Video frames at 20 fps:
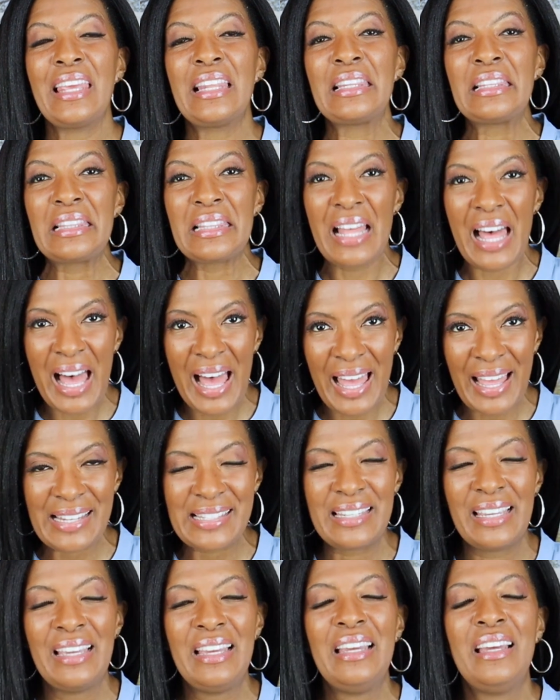a lot
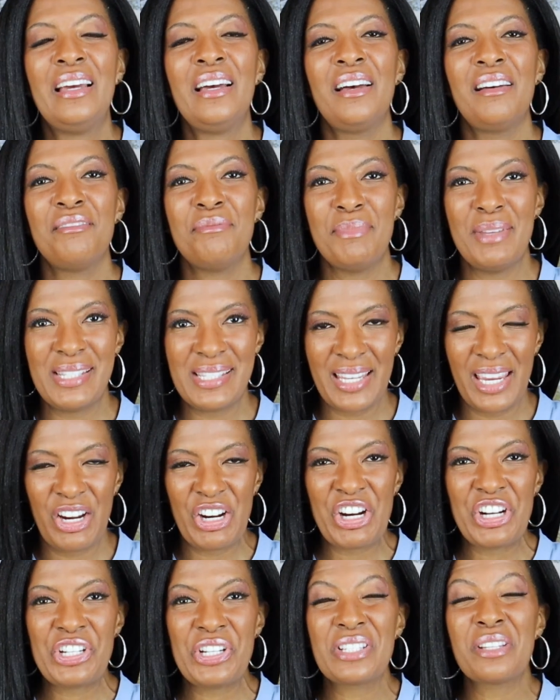of
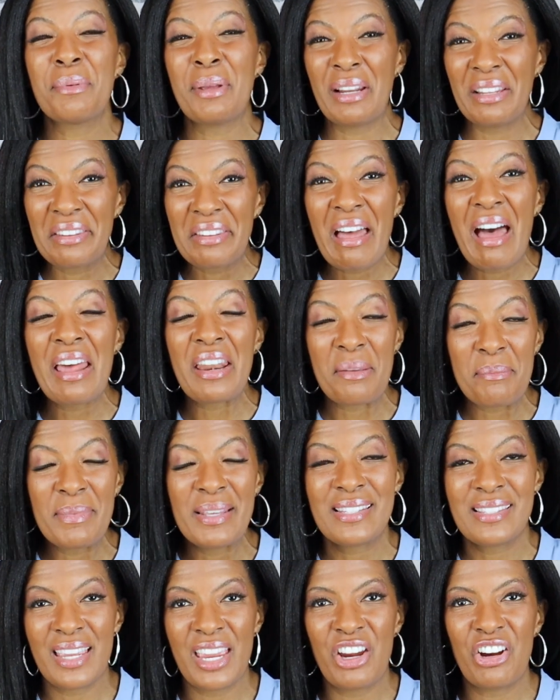miscarriages. I mean, a lot of
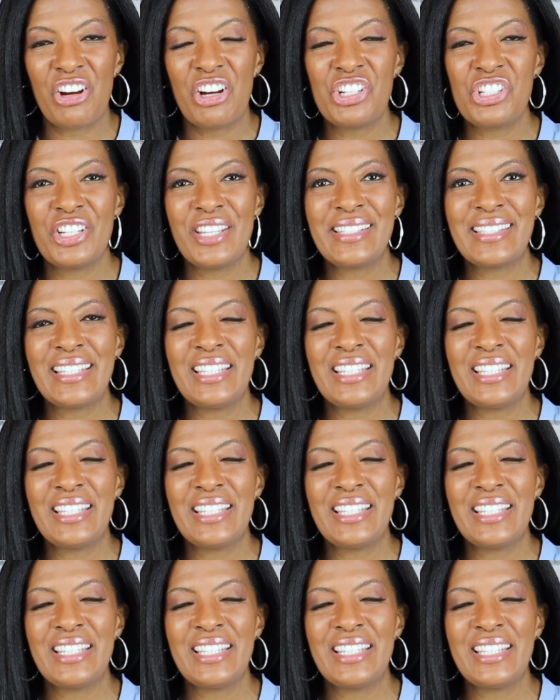miscarriages.